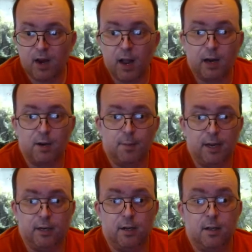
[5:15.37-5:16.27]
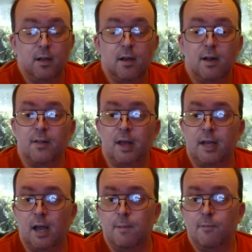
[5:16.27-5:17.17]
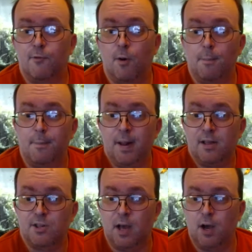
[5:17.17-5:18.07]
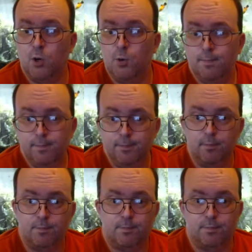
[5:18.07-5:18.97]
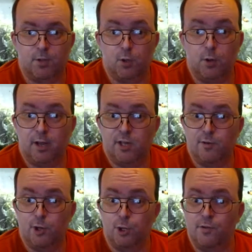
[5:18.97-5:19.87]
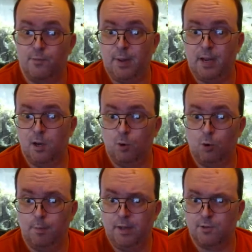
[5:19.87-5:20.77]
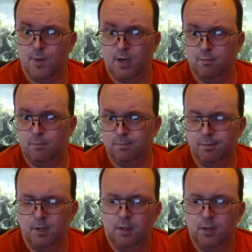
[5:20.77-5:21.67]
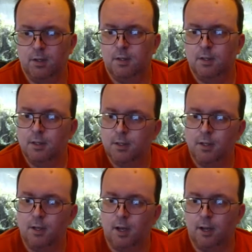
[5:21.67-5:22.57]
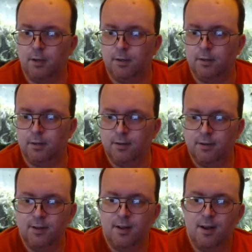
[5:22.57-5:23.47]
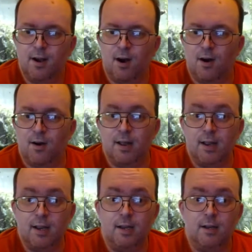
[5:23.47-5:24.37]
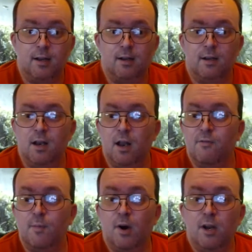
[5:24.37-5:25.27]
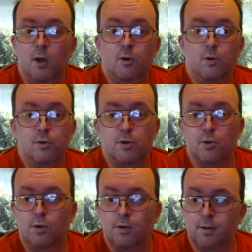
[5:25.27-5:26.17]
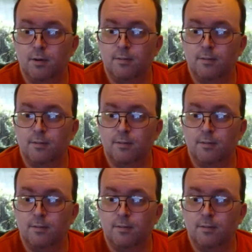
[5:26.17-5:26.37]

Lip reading: acclimated. They came from Pets at Home, the UK's version of Petco or PetSmart, and I love my local store.